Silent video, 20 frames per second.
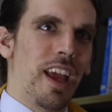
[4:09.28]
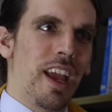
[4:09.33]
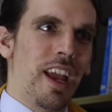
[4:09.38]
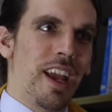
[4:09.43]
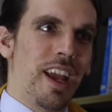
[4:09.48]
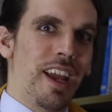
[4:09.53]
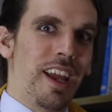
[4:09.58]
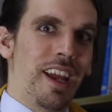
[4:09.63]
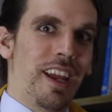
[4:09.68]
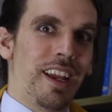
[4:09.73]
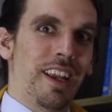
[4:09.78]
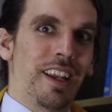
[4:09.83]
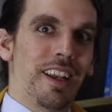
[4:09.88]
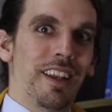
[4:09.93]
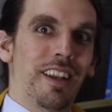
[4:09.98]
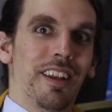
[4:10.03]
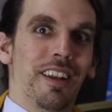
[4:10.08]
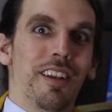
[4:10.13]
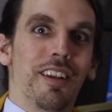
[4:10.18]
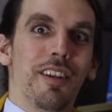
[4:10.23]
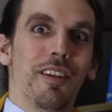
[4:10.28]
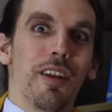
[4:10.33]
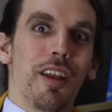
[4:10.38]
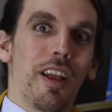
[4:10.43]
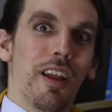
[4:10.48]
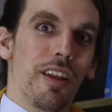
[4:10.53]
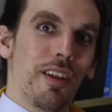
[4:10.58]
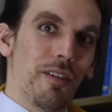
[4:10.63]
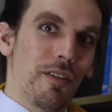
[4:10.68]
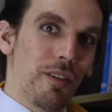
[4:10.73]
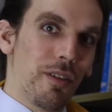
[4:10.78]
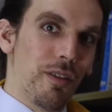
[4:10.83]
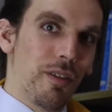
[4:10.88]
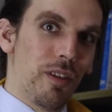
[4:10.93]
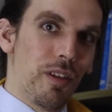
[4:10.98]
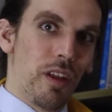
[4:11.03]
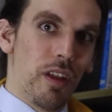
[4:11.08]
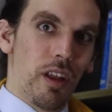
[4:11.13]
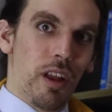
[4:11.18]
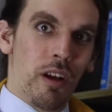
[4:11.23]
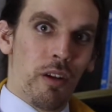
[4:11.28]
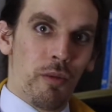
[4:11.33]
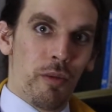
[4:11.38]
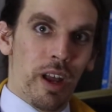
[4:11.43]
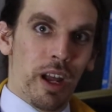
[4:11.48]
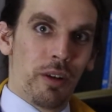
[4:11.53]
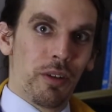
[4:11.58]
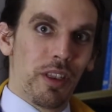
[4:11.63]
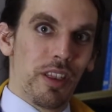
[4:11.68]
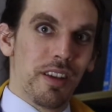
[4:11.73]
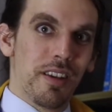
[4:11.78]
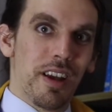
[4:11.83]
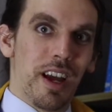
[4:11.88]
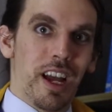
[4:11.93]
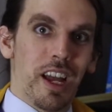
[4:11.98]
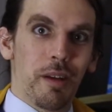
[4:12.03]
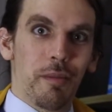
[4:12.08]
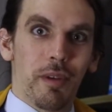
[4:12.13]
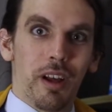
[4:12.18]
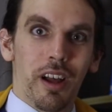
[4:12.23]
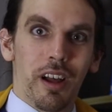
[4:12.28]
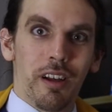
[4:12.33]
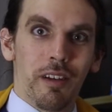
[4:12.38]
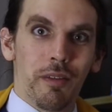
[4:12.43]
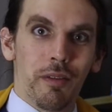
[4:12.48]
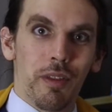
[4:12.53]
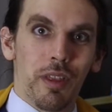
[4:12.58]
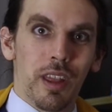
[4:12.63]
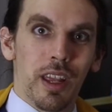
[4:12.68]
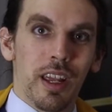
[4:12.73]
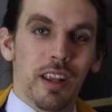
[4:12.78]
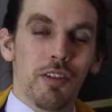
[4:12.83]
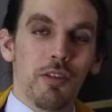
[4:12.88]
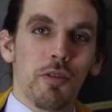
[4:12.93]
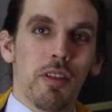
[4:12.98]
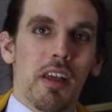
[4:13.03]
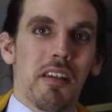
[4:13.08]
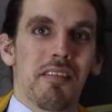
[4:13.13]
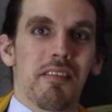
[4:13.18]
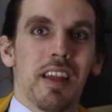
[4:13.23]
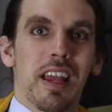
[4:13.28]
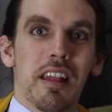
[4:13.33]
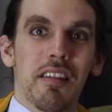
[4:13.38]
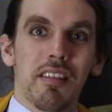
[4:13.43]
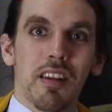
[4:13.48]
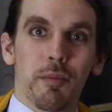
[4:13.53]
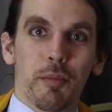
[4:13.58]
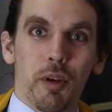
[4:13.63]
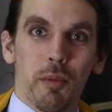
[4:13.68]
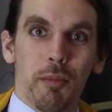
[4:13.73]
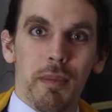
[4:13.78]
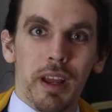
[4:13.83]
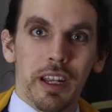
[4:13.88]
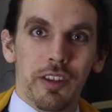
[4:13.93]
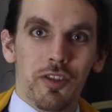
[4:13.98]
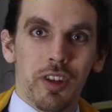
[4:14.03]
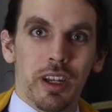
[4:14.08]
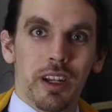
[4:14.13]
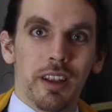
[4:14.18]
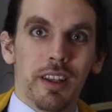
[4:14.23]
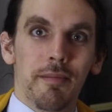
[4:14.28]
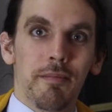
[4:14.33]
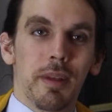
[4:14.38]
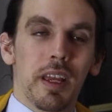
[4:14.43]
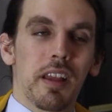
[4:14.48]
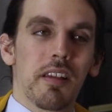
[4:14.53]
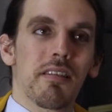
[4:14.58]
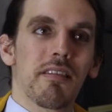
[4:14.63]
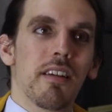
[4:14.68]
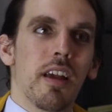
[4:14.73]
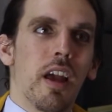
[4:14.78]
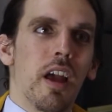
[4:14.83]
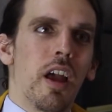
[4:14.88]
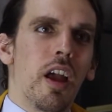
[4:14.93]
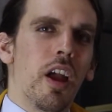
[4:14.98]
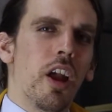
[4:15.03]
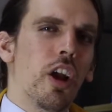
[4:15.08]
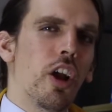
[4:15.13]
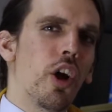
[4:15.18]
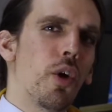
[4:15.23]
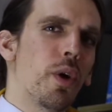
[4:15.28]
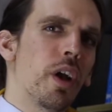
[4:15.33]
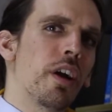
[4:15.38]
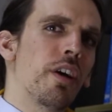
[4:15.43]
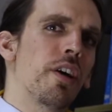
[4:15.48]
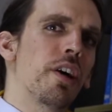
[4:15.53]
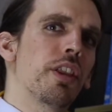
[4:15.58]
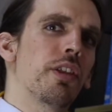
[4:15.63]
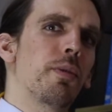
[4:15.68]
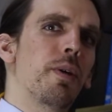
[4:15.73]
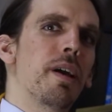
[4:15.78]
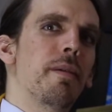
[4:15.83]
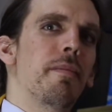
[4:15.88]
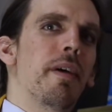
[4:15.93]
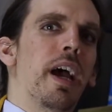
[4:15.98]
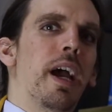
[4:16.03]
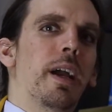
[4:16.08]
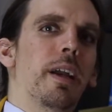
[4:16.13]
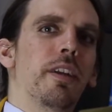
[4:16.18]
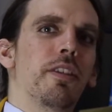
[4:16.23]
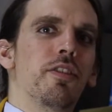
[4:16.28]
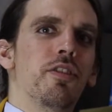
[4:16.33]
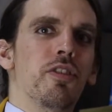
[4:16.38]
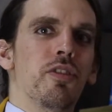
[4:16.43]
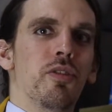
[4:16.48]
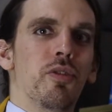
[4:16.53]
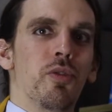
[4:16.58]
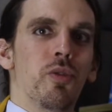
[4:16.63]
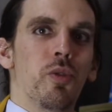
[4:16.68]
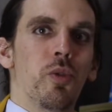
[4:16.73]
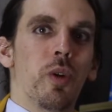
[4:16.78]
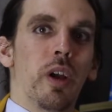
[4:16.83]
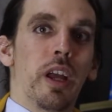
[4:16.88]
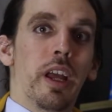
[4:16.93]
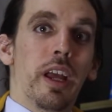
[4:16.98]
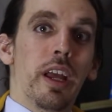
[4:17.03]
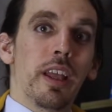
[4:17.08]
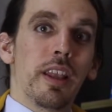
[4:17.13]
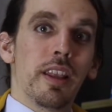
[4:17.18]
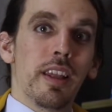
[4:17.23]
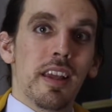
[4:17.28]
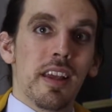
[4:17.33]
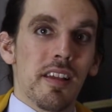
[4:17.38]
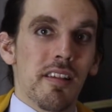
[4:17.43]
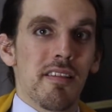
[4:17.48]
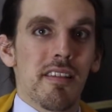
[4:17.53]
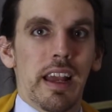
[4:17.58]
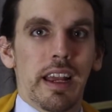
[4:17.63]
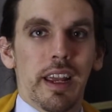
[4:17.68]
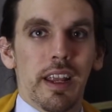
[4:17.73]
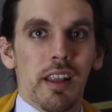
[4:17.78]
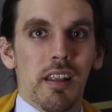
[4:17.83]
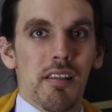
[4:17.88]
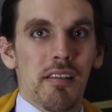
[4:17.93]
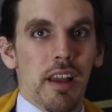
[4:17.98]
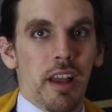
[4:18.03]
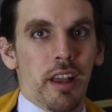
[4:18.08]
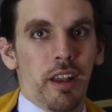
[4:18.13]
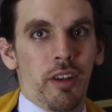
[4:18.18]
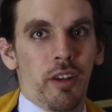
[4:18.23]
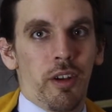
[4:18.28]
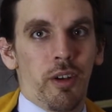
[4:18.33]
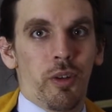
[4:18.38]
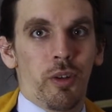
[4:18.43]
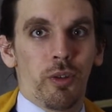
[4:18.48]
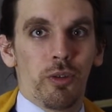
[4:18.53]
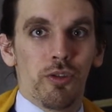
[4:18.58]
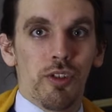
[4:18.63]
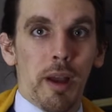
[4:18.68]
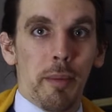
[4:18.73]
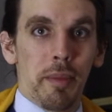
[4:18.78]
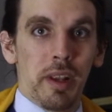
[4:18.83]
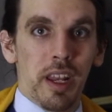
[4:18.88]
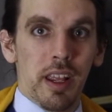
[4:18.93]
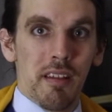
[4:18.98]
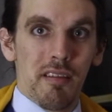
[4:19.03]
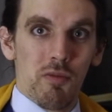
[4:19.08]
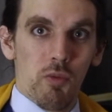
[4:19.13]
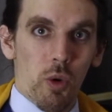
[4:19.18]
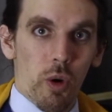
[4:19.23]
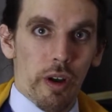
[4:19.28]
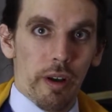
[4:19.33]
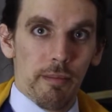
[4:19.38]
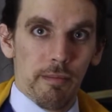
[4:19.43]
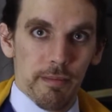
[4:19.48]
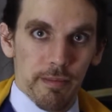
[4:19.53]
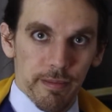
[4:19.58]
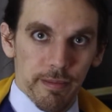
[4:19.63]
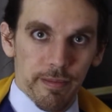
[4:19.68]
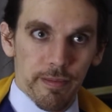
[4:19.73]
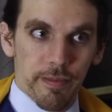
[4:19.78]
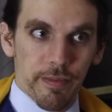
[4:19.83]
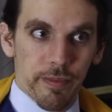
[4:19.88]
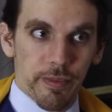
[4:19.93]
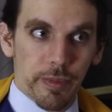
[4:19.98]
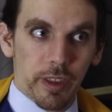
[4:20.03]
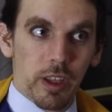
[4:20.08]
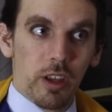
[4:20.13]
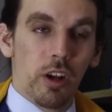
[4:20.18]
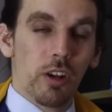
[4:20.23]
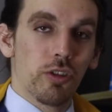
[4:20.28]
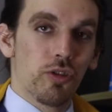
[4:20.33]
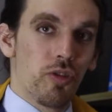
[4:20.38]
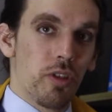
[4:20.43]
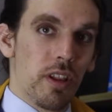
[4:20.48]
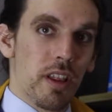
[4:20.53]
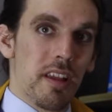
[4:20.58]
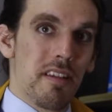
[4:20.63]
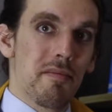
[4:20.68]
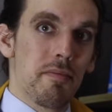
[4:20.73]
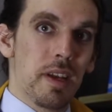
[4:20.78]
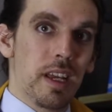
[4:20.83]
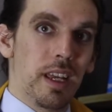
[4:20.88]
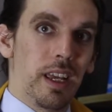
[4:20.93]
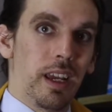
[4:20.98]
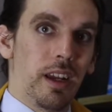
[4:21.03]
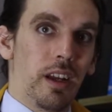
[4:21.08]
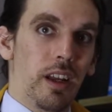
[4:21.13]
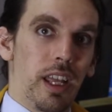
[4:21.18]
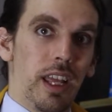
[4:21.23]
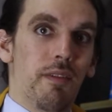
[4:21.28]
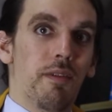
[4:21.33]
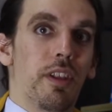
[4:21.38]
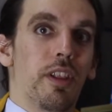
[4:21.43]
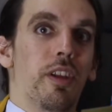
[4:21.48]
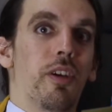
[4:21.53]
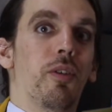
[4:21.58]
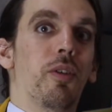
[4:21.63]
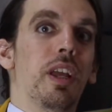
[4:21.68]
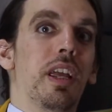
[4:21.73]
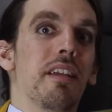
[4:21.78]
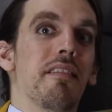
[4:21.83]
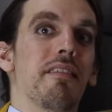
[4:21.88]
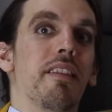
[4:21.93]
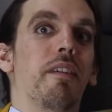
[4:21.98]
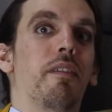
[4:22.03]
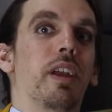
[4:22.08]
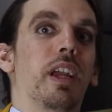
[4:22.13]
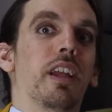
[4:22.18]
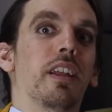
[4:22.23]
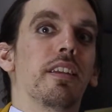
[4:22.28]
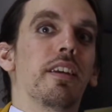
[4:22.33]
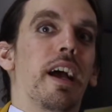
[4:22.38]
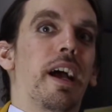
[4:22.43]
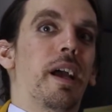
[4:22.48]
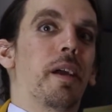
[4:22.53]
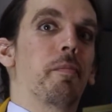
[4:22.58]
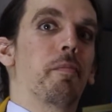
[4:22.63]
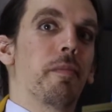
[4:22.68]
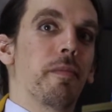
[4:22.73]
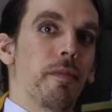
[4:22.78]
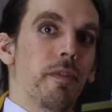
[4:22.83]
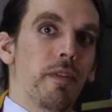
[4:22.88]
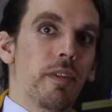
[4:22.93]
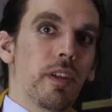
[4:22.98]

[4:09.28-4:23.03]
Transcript: and around the time of the 2008 Summer Beijing Olympics, going all the way back to the Second Sino-Japanese War, culturally speaking, even though he's living time